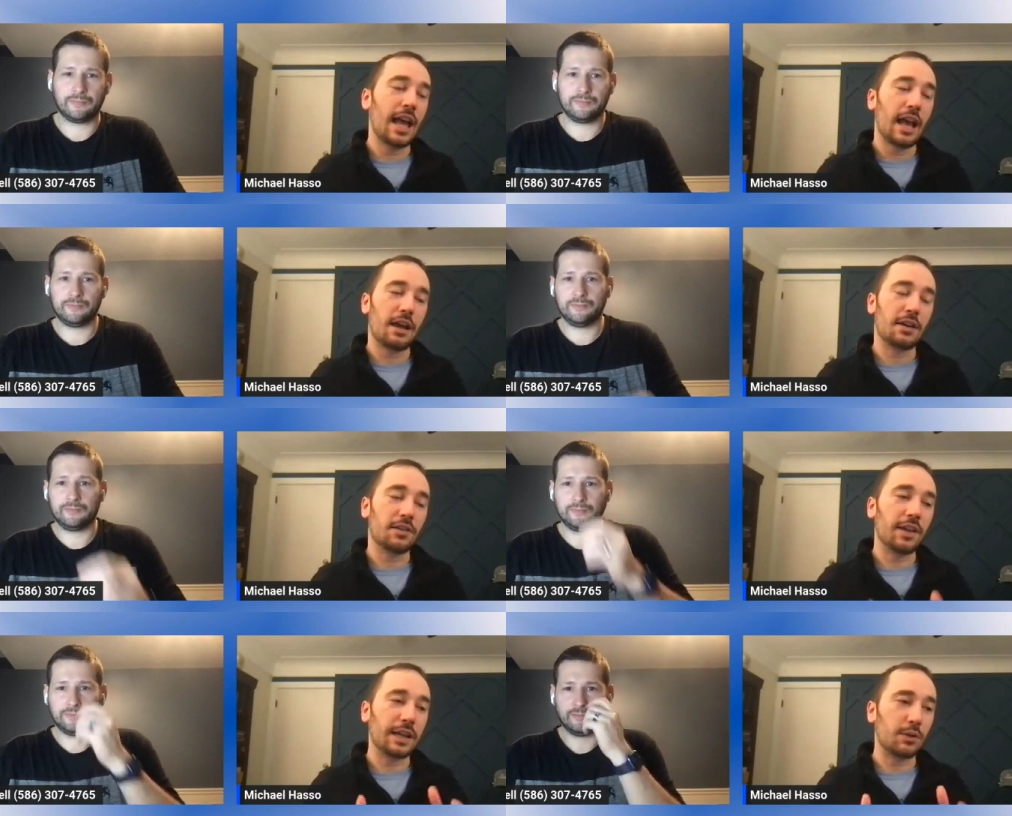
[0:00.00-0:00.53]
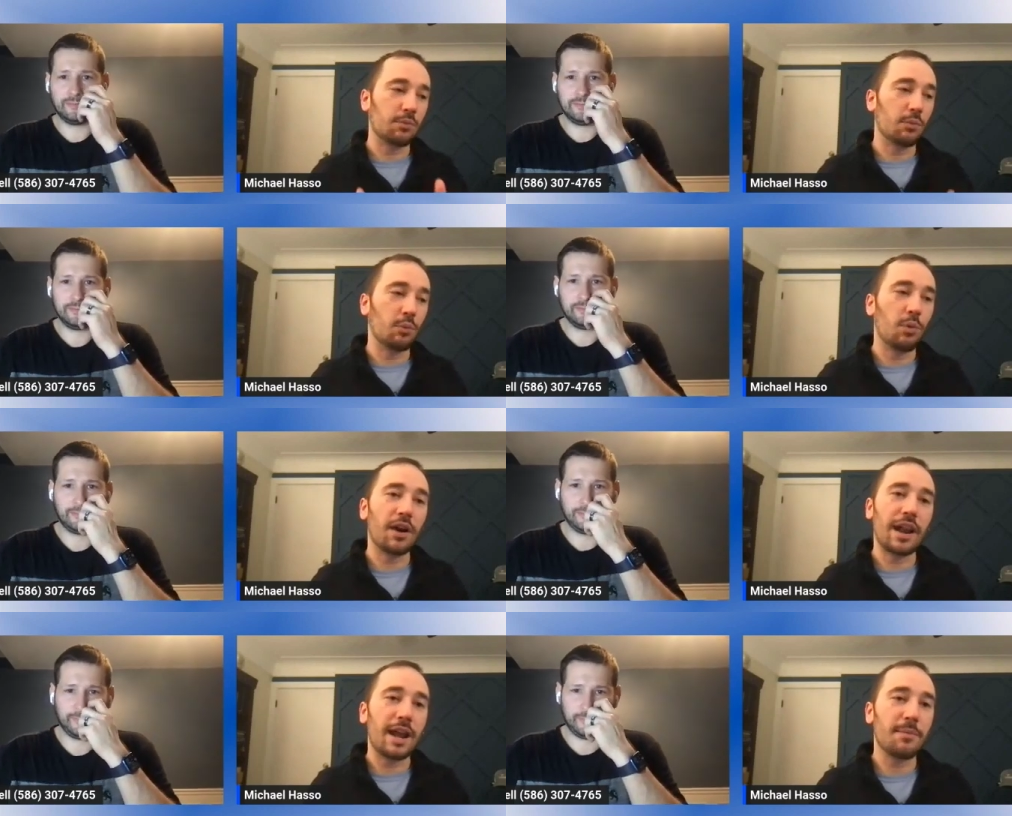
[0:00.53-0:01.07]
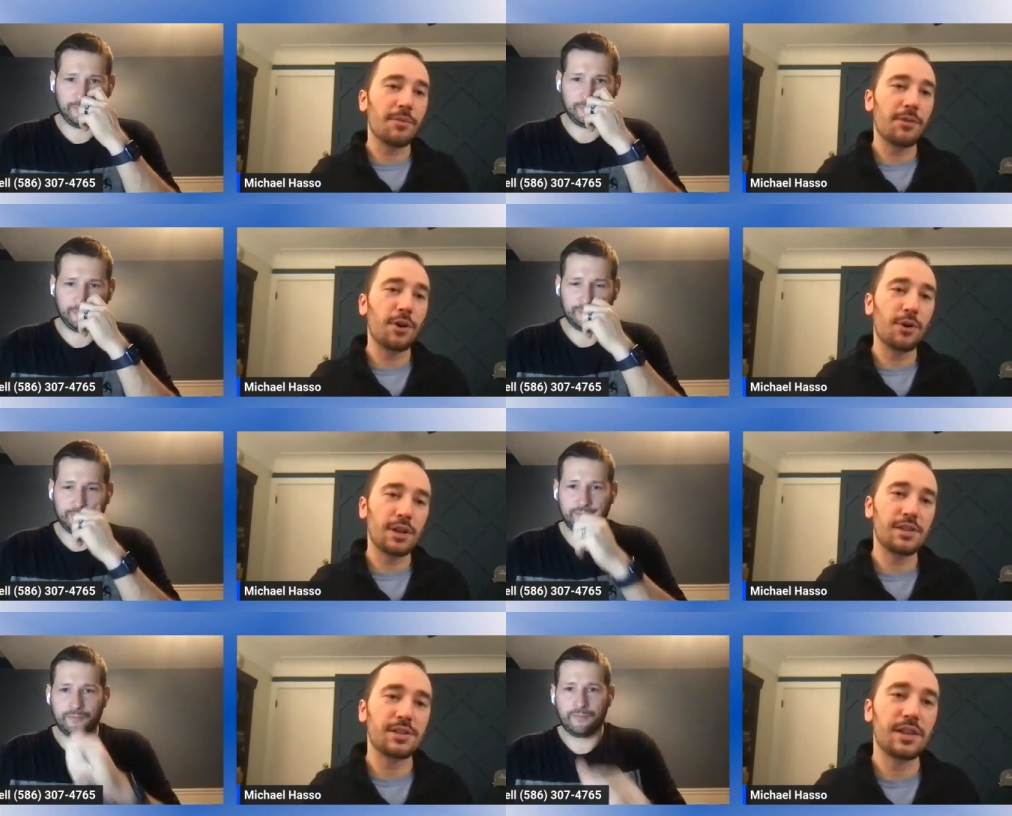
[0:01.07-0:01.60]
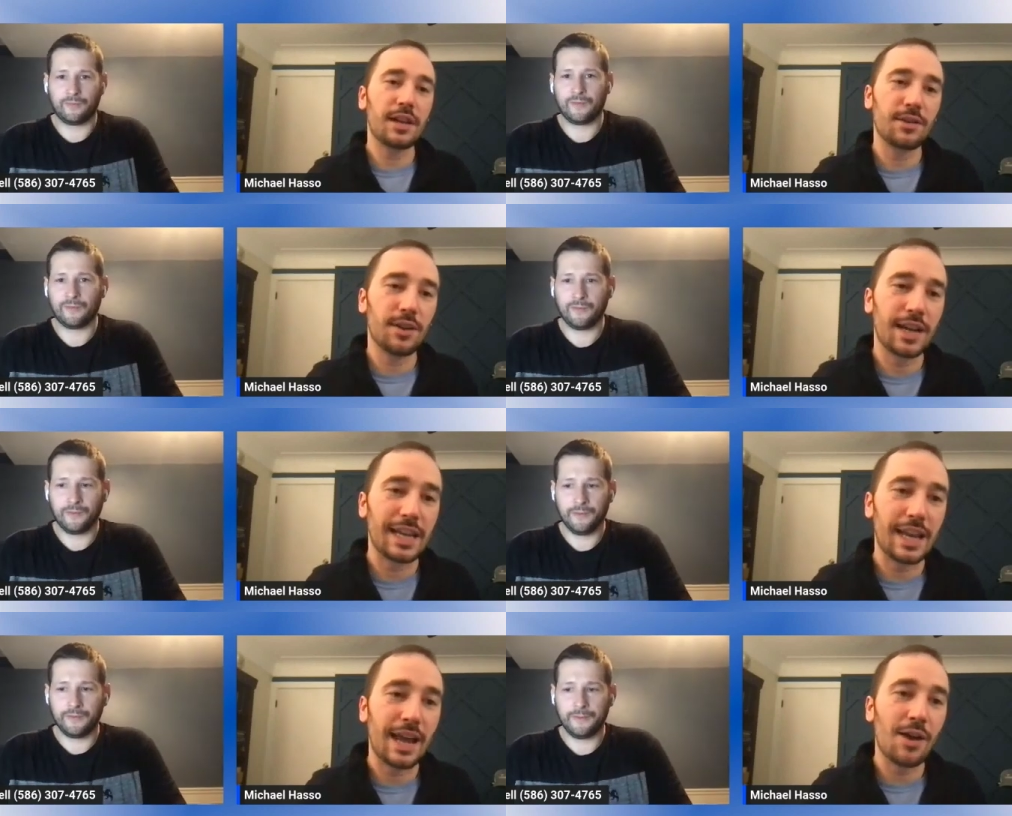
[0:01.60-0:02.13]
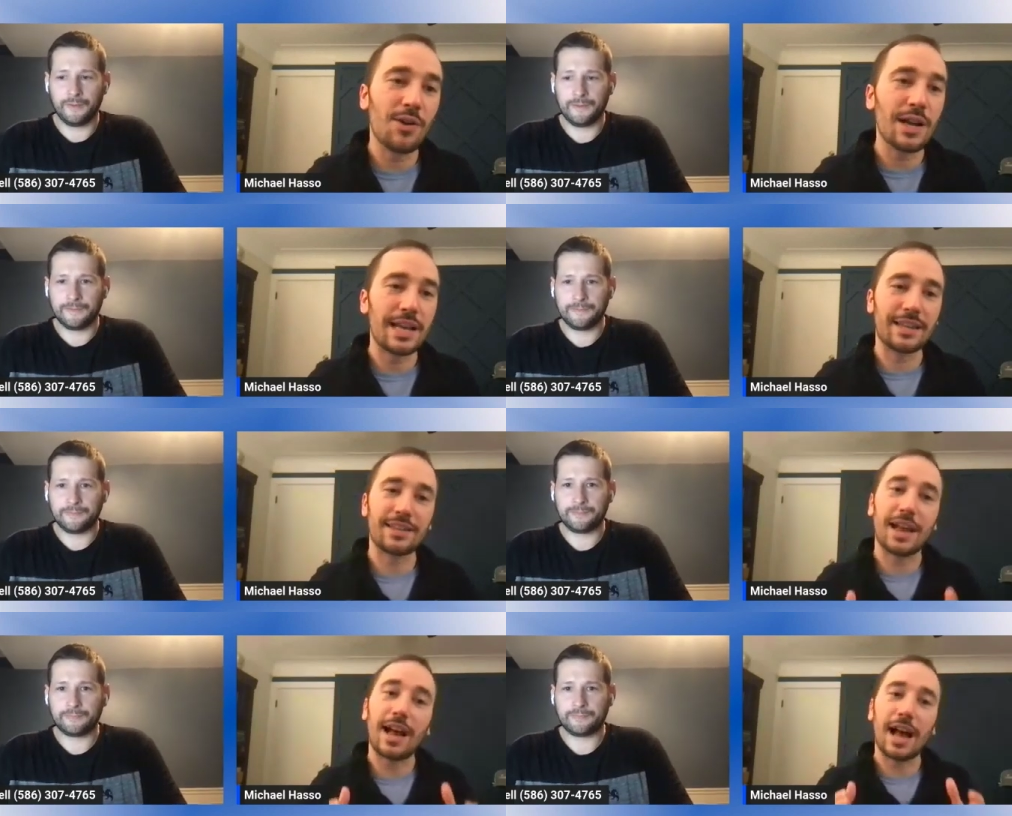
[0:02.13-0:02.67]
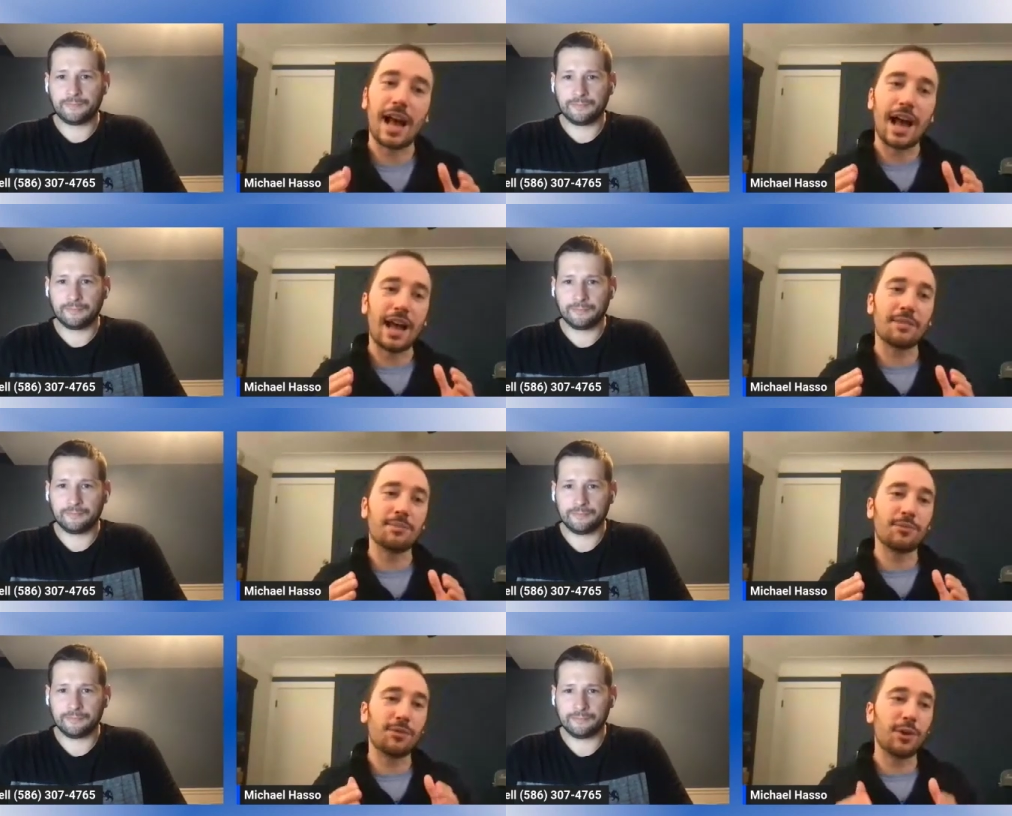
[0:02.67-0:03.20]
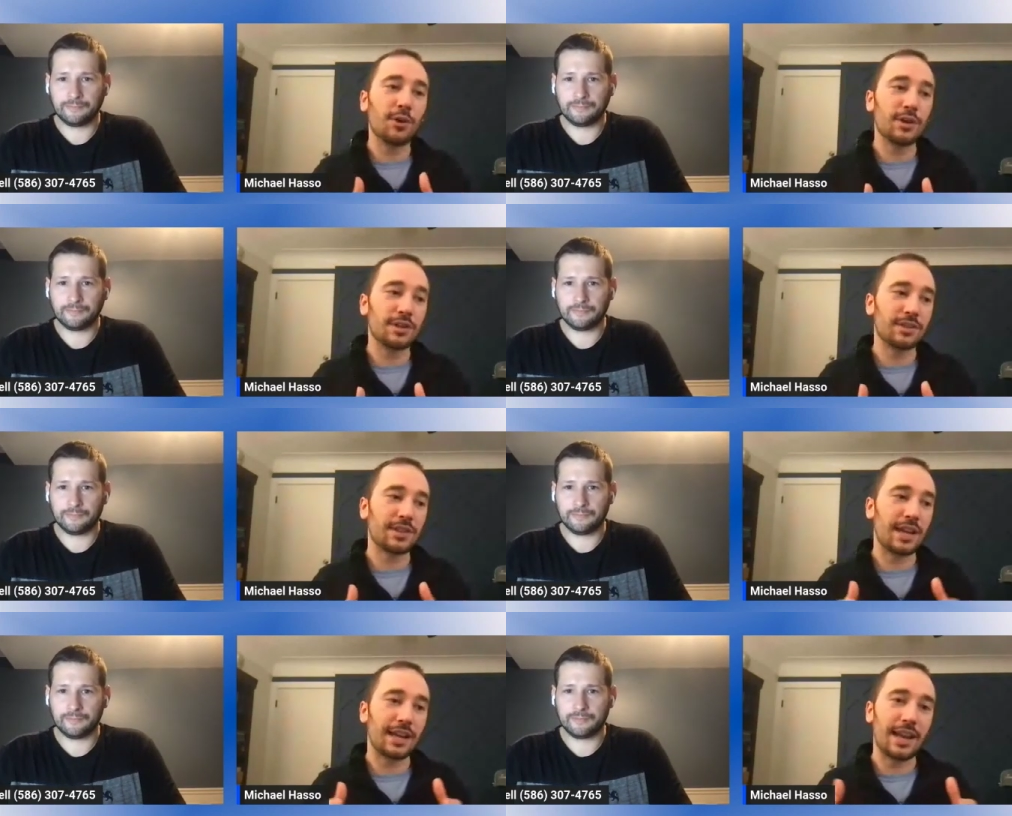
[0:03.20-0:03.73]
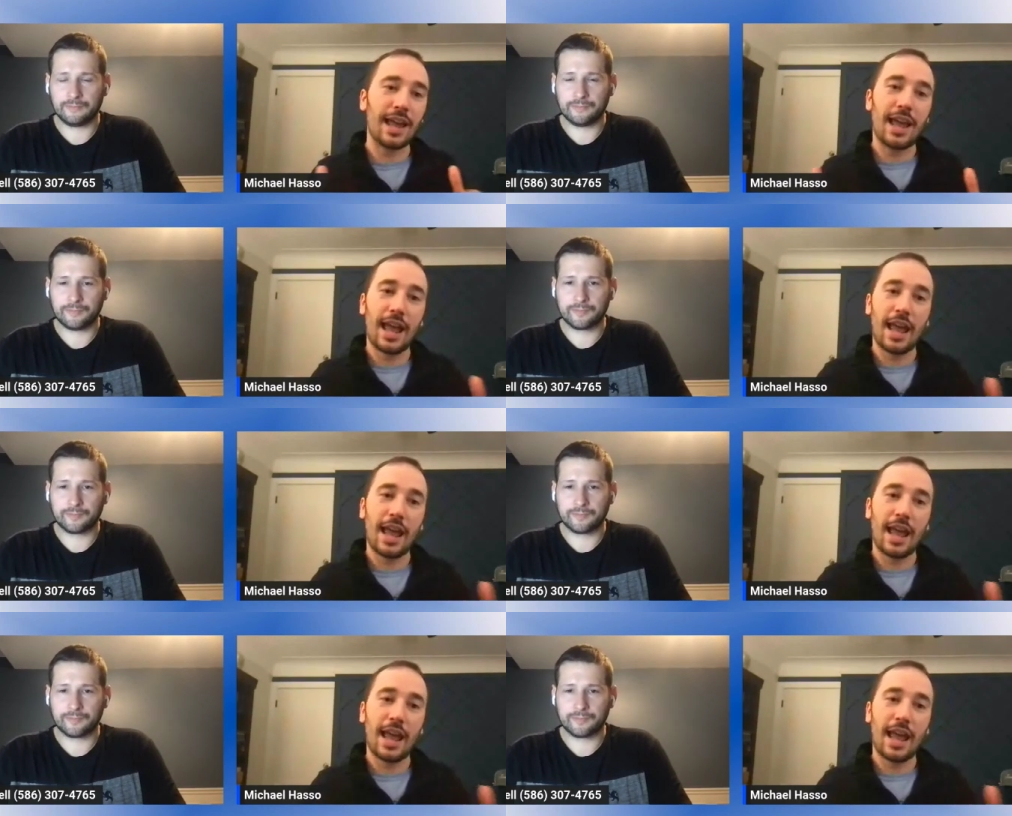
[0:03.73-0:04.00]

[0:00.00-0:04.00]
Speaker 1: like what i'm focused on right now is I'm focused on